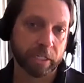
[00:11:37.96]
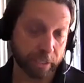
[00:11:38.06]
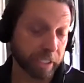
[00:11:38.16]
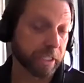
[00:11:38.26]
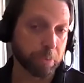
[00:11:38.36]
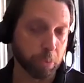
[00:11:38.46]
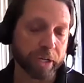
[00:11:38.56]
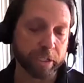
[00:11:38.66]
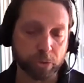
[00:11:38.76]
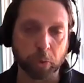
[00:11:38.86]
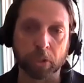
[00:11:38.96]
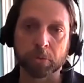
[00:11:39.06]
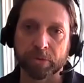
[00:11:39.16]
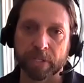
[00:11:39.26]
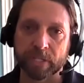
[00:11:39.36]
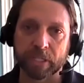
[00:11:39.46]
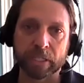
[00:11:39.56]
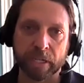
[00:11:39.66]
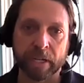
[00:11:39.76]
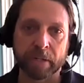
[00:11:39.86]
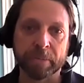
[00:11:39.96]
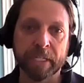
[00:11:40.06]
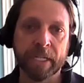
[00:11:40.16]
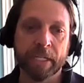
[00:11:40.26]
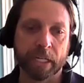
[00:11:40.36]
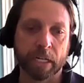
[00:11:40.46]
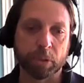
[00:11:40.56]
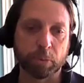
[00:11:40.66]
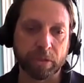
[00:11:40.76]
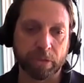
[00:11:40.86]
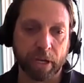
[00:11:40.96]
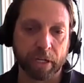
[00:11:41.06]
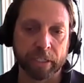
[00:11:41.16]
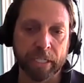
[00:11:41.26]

And they wanted to work with us at the time, but we thought,